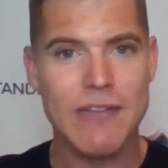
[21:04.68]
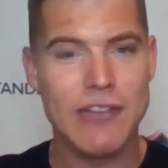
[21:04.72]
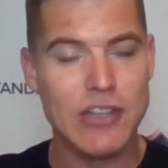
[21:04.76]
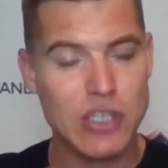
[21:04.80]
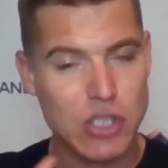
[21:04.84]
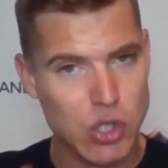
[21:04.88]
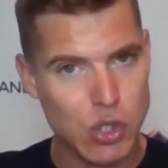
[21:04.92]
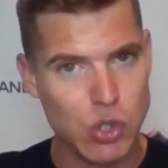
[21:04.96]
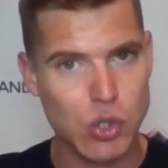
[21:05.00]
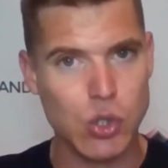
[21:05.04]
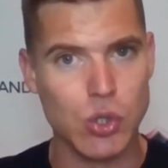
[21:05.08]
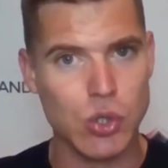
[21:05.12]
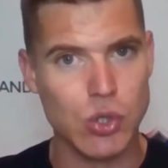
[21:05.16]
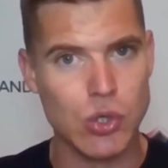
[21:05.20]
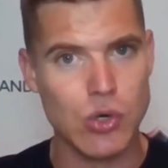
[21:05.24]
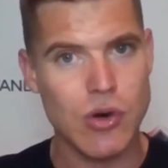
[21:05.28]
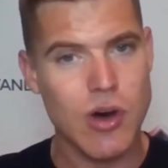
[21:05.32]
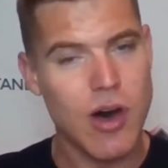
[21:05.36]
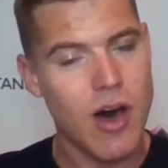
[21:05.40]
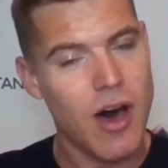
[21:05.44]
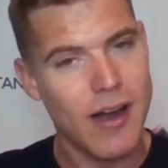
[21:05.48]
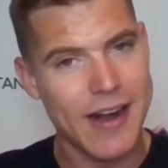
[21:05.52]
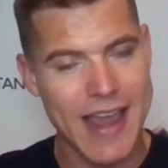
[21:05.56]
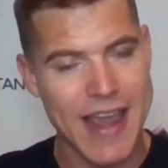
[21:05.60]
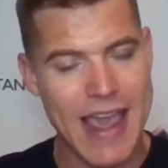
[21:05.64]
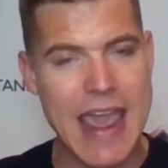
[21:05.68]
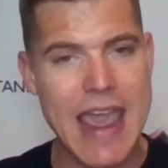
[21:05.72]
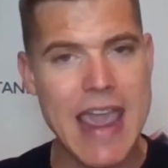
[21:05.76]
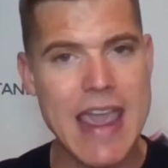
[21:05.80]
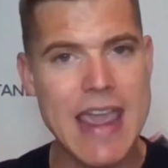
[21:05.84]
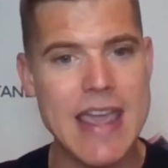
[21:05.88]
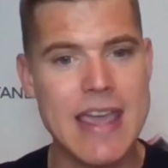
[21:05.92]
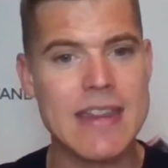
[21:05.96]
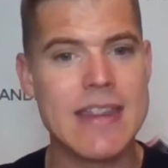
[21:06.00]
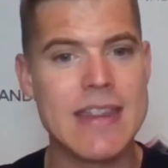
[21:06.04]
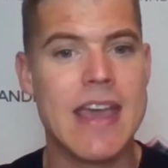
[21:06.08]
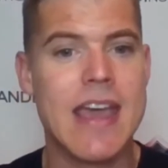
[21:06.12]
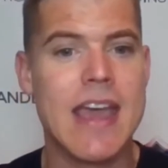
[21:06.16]
a tool on
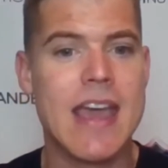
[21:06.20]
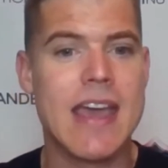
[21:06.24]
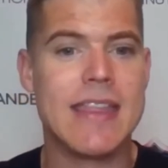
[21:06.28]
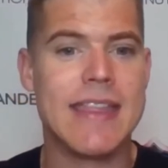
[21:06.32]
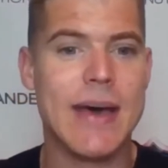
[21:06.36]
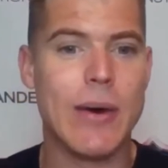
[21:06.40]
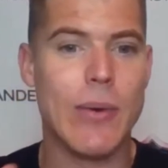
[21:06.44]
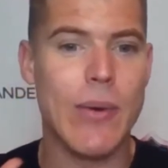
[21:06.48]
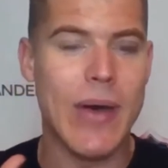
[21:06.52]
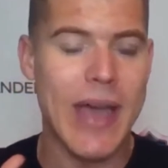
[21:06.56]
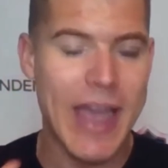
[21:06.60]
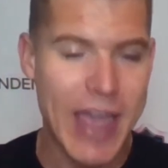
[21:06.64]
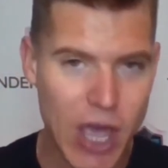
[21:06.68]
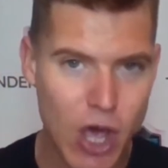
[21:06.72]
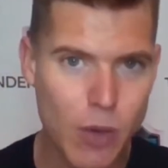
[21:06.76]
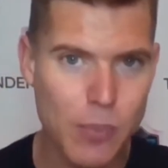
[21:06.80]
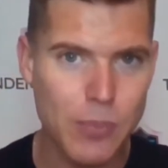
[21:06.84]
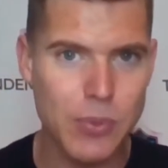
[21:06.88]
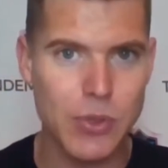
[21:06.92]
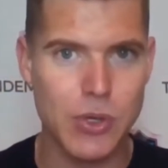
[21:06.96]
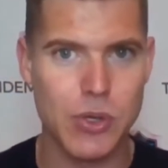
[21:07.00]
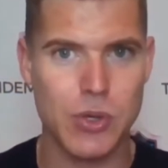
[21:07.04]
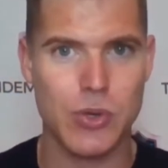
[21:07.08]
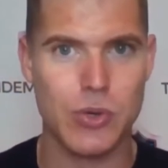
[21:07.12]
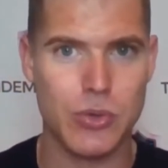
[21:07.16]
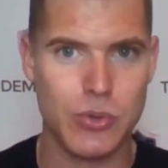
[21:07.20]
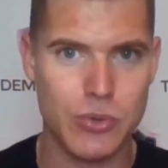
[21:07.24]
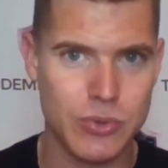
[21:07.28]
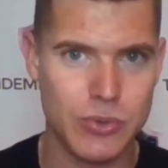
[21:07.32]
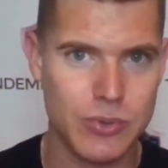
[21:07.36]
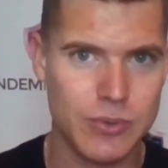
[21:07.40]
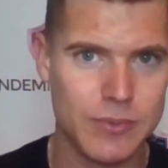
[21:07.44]
hand that will help you